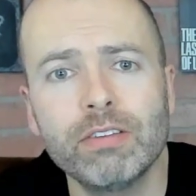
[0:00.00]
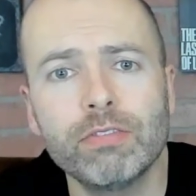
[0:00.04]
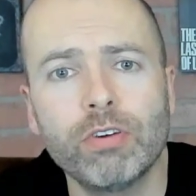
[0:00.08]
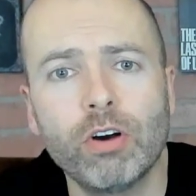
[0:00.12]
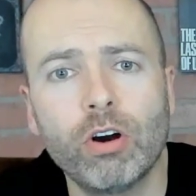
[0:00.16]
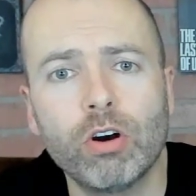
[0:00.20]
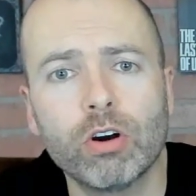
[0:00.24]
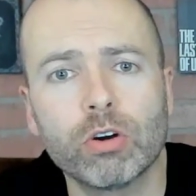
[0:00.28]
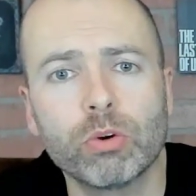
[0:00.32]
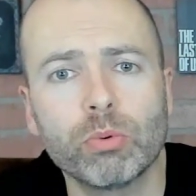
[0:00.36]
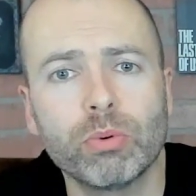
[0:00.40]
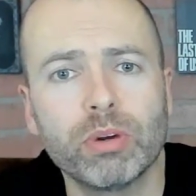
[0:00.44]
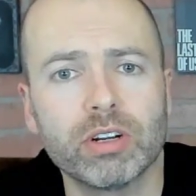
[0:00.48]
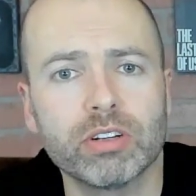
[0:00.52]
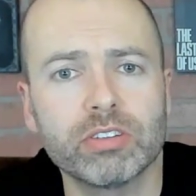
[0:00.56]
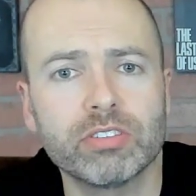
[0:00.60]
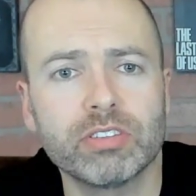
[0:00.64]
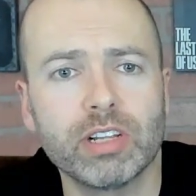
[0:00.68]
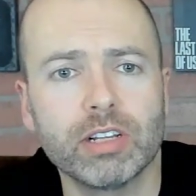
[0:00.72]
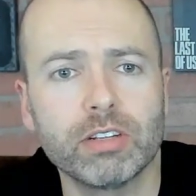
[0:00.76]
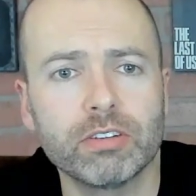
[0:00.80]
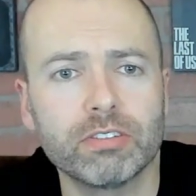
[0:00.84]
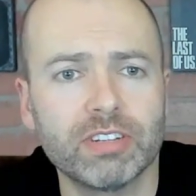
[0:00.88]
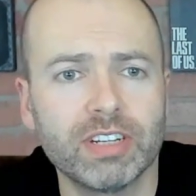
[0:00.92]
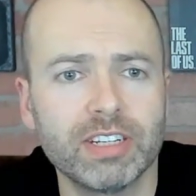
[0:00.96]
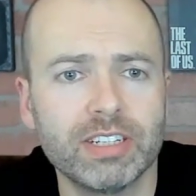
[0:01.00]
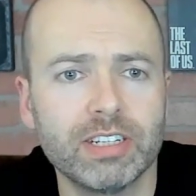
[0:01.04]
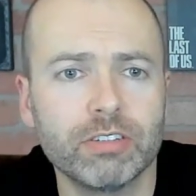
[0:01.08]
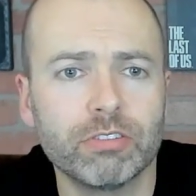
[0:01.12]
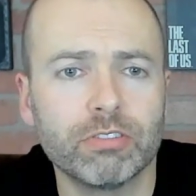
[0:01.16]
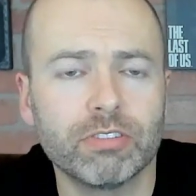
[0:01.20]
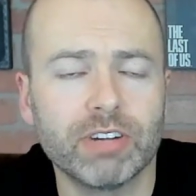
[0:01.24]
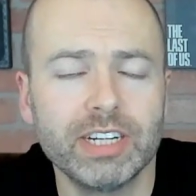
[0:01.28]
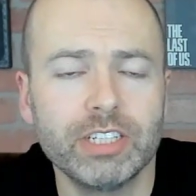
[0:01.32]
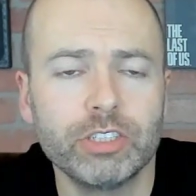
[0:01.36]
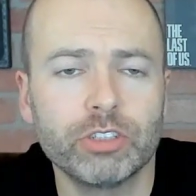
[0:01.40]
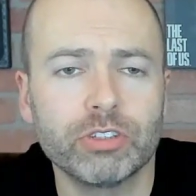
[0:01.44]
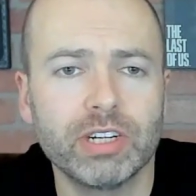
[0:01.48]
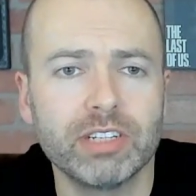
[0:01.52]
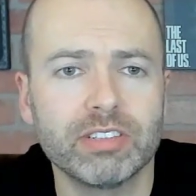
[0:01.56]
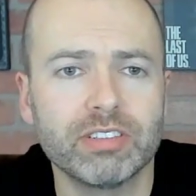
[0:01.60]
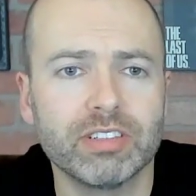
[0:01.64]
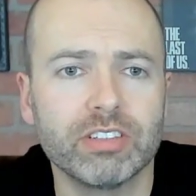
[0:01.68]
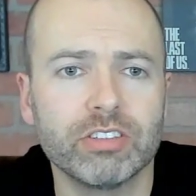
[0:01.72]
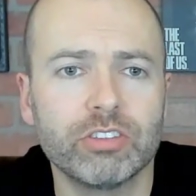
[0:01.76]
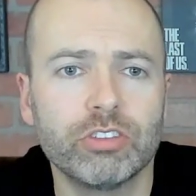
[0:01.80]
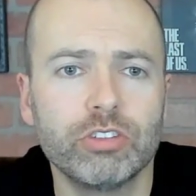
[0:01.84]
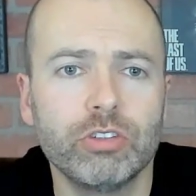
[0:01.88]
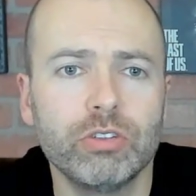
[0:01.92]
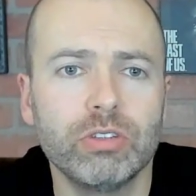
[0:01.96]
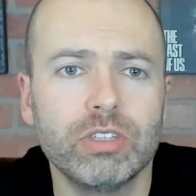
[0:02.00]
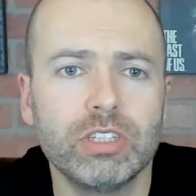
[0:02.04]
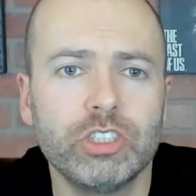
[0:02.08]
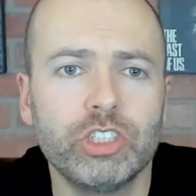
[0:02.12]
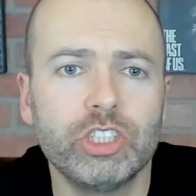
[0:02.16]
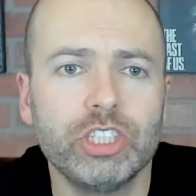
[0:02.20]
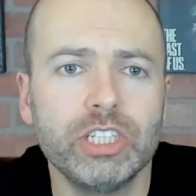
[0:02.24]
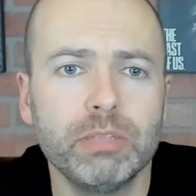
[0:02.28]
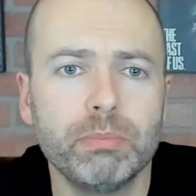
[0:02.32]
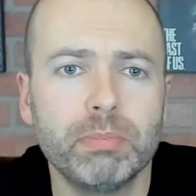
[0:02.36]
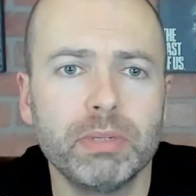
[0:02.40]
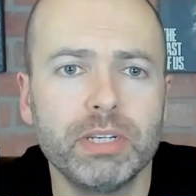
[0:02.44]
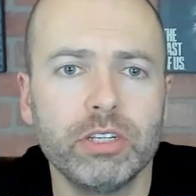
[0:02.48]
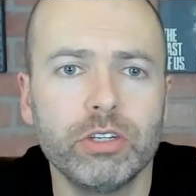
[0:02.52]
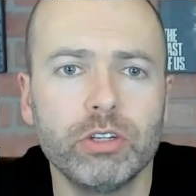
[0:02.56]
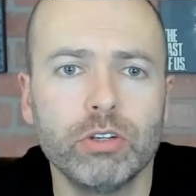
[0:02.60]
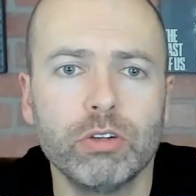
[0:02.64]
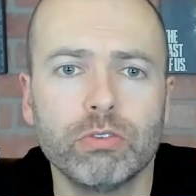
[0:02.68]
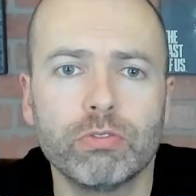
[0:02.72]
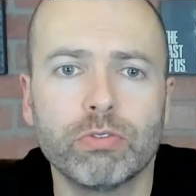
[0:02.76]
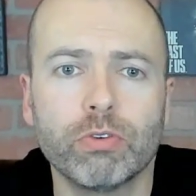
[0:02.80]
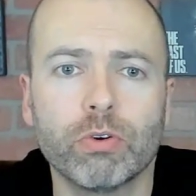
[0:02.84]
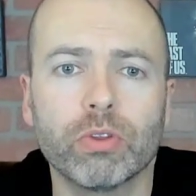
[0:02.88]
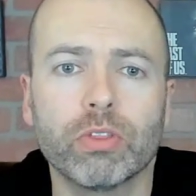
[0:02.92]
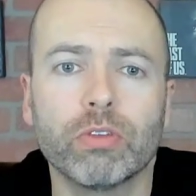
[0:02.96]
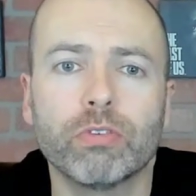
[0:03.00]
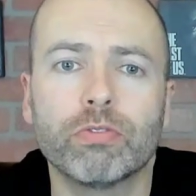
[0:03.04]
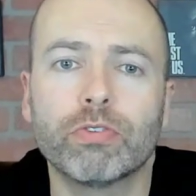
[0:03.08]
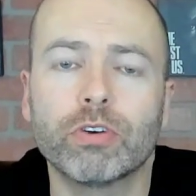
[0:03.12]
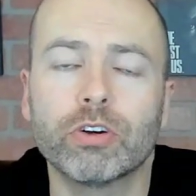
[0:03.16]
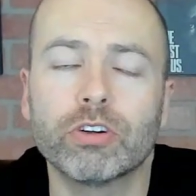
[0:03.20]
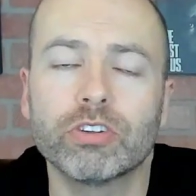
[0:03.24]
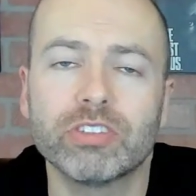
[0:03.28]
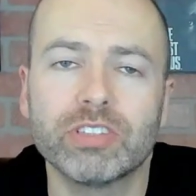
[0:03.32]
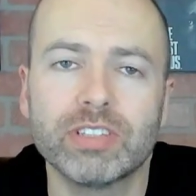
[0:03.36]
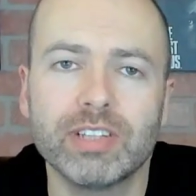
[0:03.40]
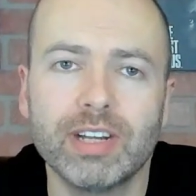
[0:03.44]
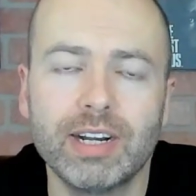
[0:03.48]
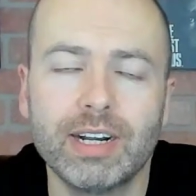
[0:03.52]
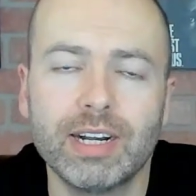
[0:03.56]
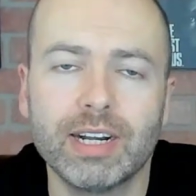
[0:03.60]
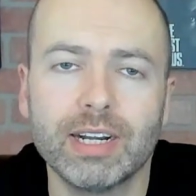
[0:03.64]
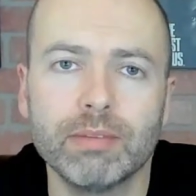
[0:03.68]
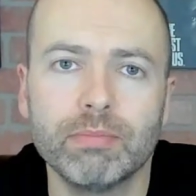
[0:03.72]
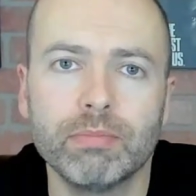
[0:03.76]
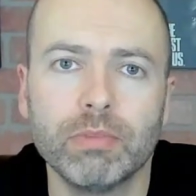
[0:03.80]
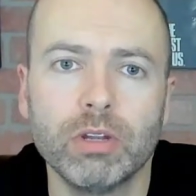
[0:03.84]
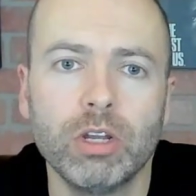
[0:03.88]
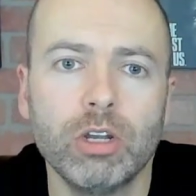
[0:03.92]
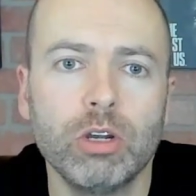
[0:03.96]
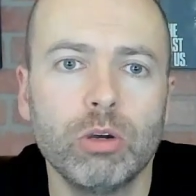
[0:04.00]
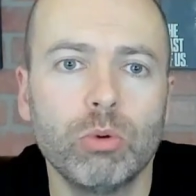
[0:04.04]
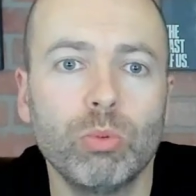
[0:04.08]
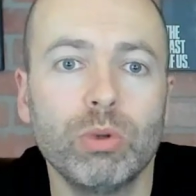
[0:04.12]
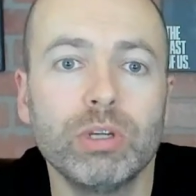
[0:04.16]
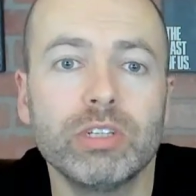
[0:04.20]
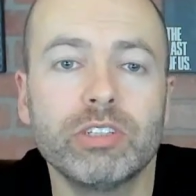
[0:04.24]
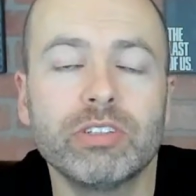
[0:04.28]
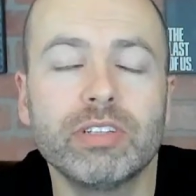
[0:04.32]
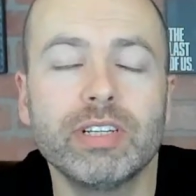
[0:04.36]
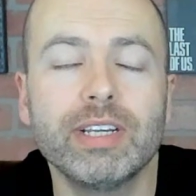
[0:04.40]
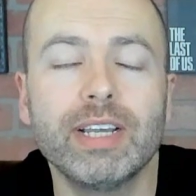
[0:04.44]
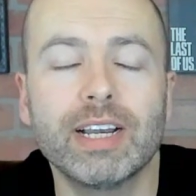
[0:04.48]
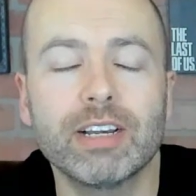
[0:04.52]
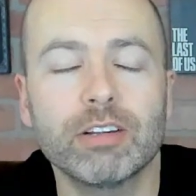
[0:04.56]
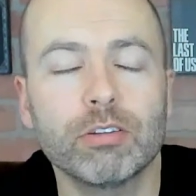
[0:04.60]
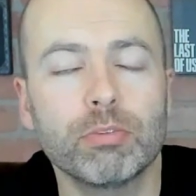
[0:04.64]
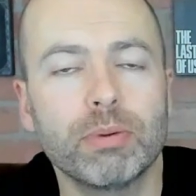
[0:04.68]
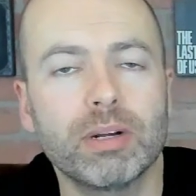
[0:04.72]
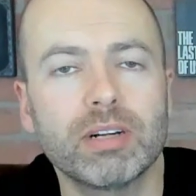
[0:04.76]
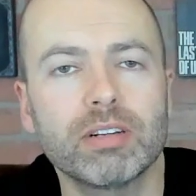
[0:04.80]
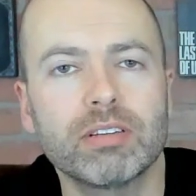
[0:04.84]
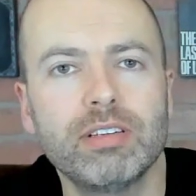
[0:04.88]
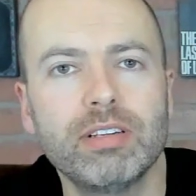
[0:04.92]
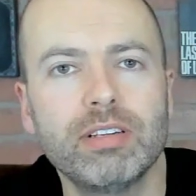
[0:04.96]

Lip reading: hardware accelerated ray tracing to the GPU for the first time, which the Xbox